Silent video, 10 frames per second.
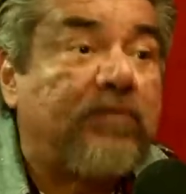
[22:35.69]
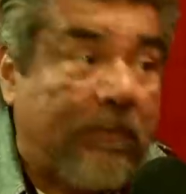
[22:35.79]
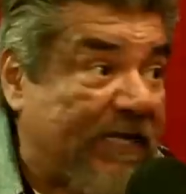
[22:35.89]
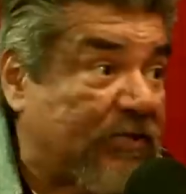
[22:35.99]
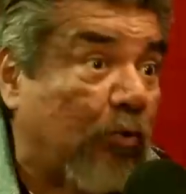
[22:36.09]

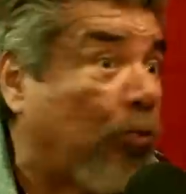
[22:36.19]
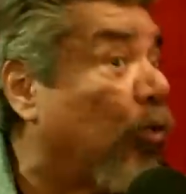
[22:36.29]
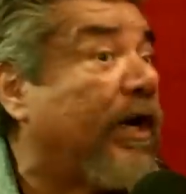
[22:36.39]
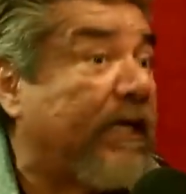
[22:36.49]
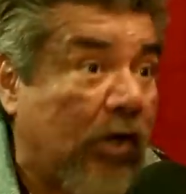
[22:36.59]
Somebody has to
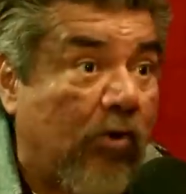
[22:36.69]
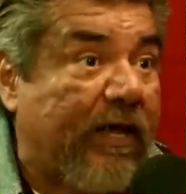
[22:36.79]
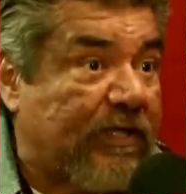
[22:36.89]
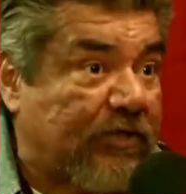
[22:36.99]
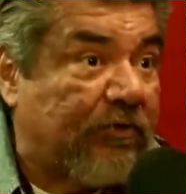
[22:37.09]
run and go
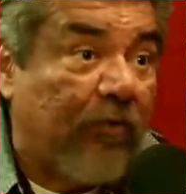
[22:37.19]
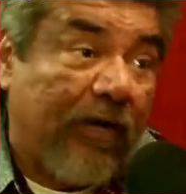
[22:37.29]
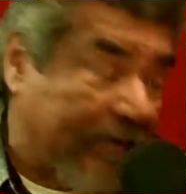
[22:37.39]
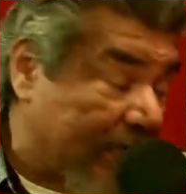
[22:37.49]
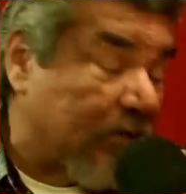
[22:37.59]
get you.
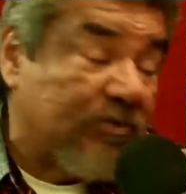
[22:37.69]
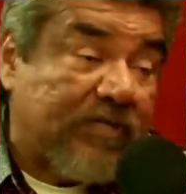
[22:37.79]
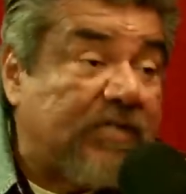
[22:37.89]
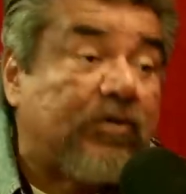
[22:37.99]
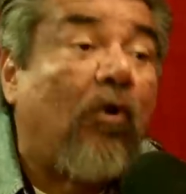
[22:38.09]
Well, those
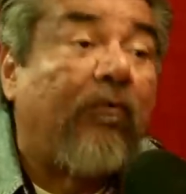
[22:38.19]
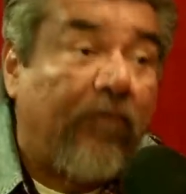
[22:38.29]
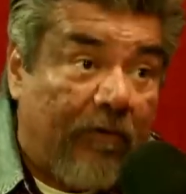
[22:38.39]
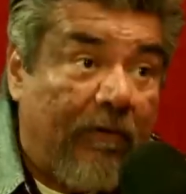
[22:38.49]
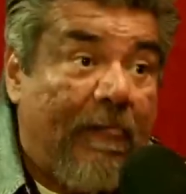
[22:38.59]
days are
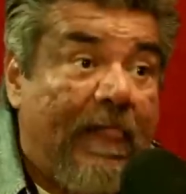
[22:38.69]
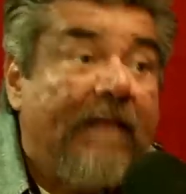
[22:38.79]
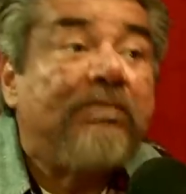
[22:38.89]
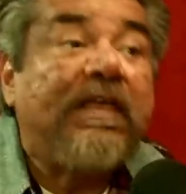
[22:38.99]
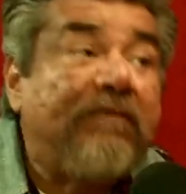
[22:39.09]
over.
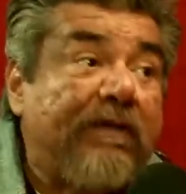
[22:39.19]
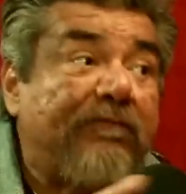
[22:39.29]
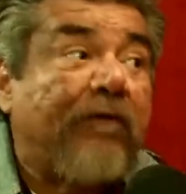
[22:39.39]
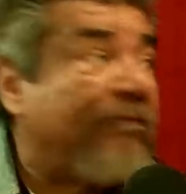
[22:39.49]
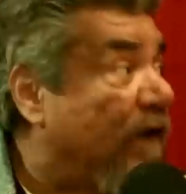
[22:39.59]
Even if
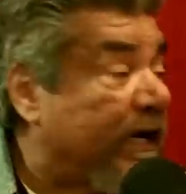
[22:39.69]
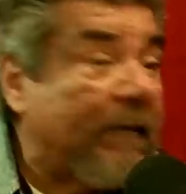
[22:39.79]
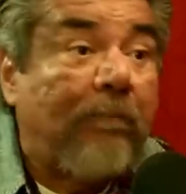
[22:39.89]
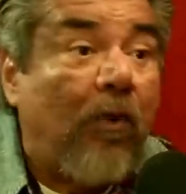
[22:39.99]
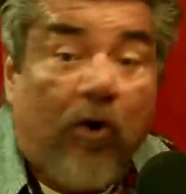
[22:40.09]
you're
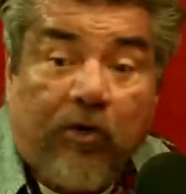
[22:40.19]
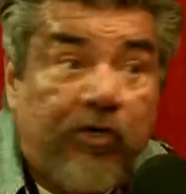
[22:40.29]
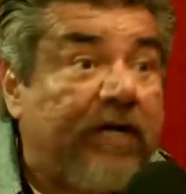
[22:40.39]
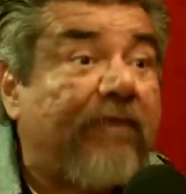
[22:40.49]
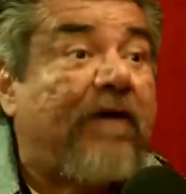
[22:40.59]
fucking bored,
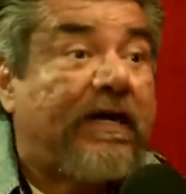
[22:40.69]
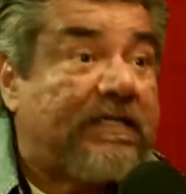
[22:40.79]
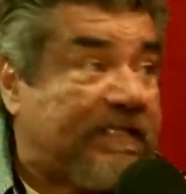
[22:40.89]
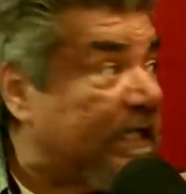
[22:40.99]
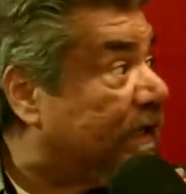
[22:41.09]
you're gonna fucking
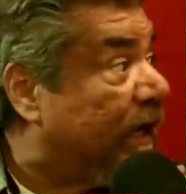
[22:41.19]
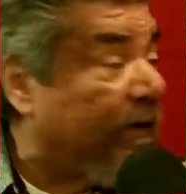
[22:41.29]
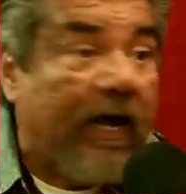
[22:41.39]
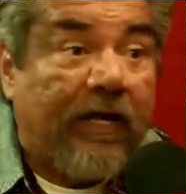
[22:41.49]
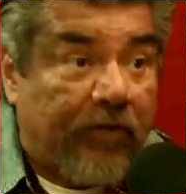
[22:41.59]
sit
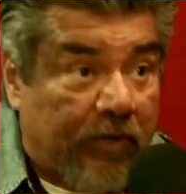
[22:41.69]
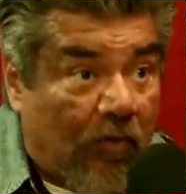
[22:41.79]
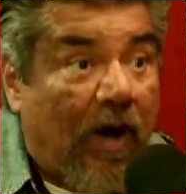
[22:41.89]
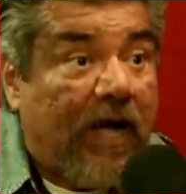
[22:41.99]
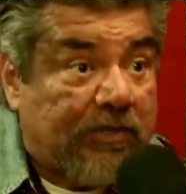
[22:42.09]
there and you're gonna
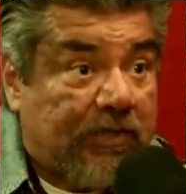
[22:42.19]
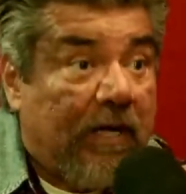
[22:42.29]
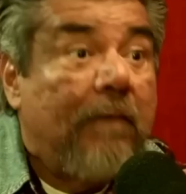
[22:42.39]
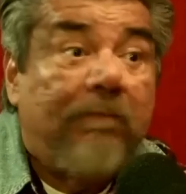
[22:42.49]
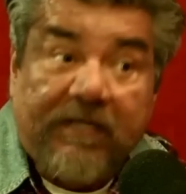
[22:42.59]
watch,
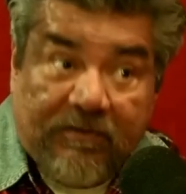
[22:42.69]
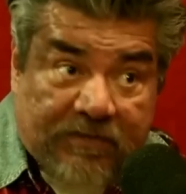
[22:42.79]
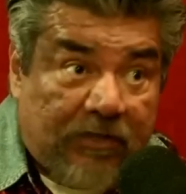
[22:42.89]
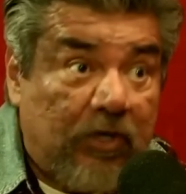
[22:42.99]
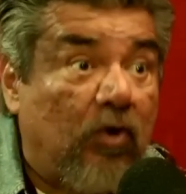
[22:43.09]
because if
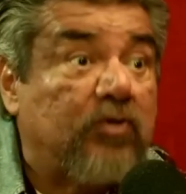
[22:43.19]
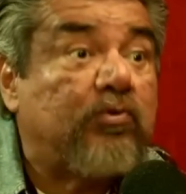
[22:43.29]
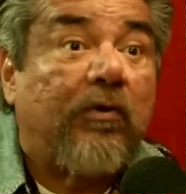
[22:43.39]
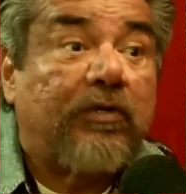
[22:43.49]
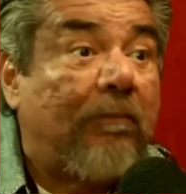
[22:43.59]
something goes
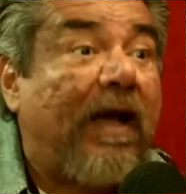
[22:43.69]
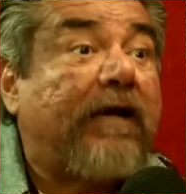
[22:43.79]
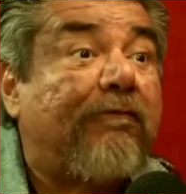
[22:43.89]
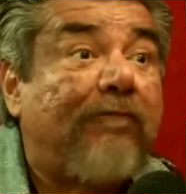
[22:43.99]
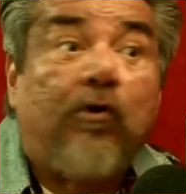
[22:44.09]
wrong with the
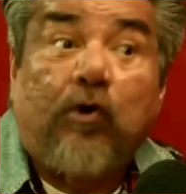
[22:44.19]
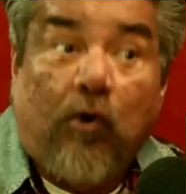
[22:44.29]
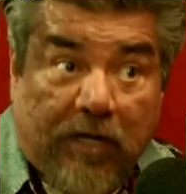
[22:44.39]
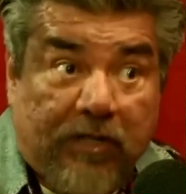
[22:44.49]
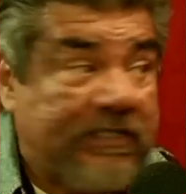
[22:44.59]
microphone, or
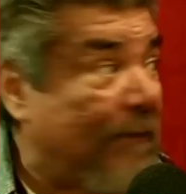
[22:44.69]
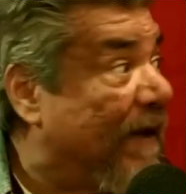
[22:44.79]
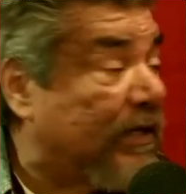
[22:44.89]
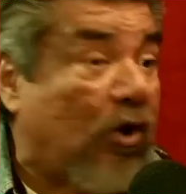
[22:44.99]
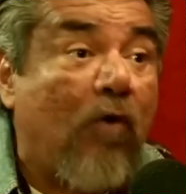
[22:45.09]
another time I
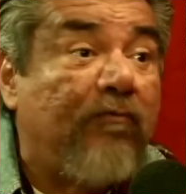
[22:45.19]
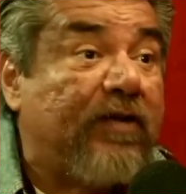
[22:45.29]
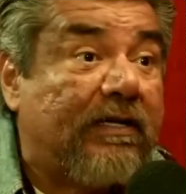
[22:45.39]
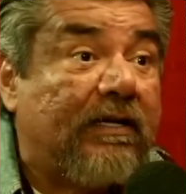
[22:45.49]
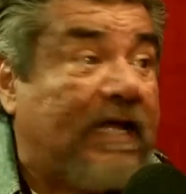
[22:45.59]
had
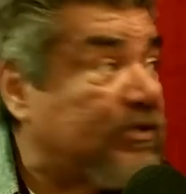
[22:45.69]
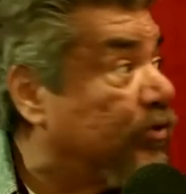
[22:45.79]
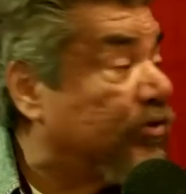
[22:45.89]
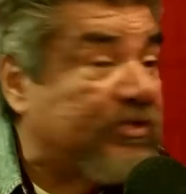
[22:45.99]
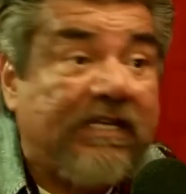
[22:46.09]
COVID last New
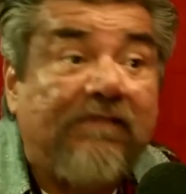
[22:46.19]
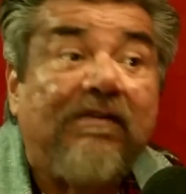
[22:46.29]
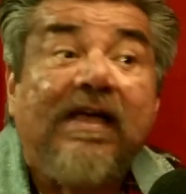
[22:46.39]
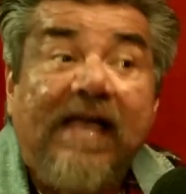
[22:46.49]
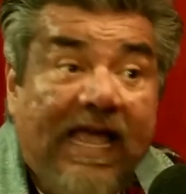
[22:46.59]
Year's Eve,
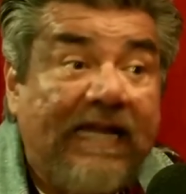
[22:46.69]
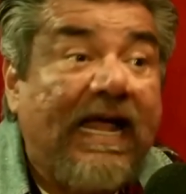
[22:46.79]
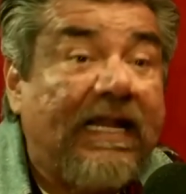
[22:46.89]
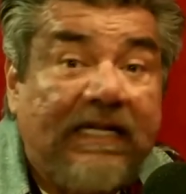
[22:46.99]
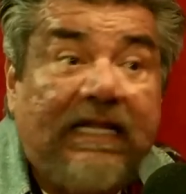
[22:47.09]
and I
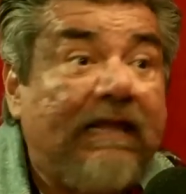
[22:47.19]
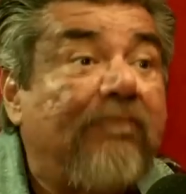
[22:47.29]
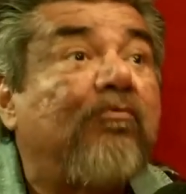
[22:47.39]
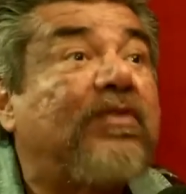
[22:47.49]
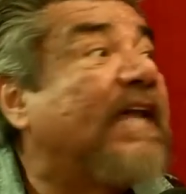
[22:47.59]
had to leave,
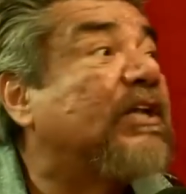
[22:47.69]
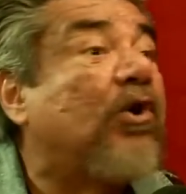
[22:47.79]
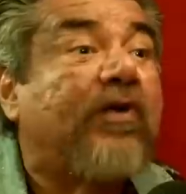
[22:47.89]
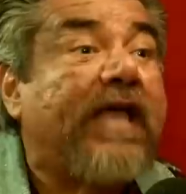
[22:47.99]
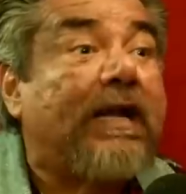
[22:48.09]
they had to
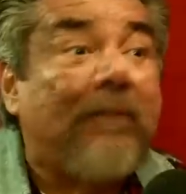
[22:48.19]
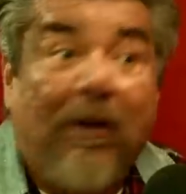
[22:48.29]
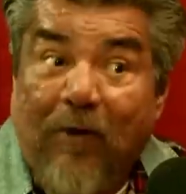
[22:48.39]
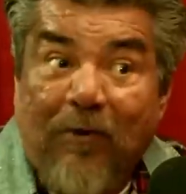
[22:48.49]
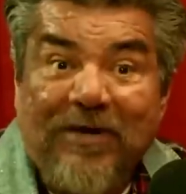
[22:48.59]
go get him.
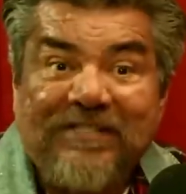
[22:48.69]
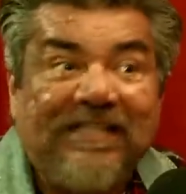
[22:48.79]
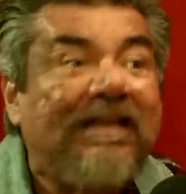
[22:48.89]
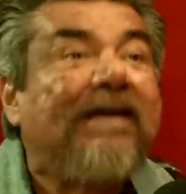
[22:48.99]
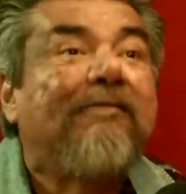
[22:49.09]
And where was
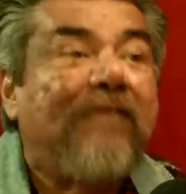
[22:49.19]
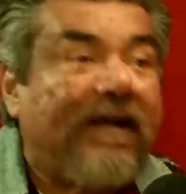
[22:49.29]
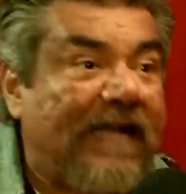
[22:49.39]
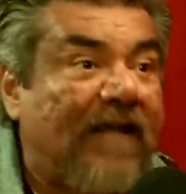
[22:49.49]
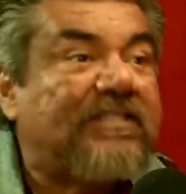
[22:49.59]
he?
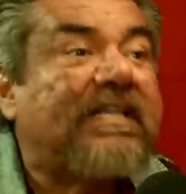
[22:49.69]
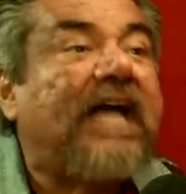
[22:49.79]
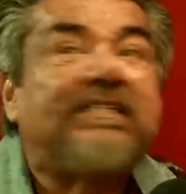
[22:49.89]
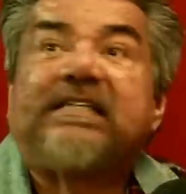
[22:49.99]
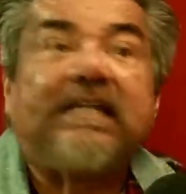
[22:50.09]
Fucking
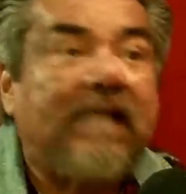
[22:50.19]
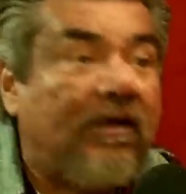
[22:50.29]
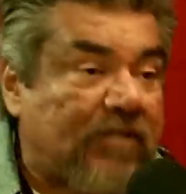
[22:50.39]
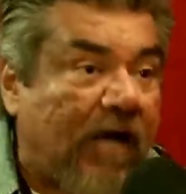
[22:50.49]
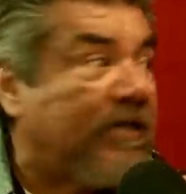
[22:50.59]
outside, sitting
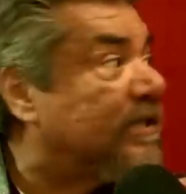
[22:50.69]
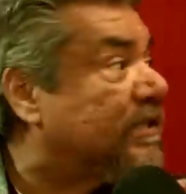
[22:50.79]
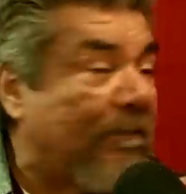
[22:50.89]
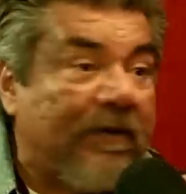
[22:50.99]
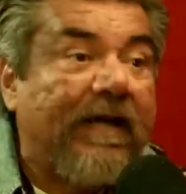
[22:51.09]
down talking to
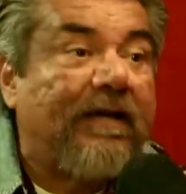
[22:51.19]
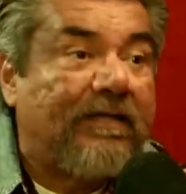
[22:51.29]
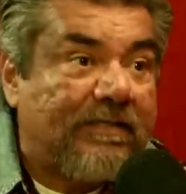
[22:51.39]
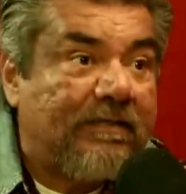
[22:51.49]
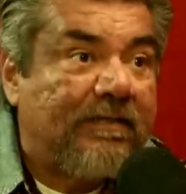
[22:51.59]
somebody
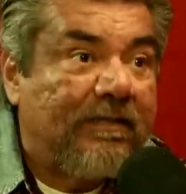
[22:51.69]
else.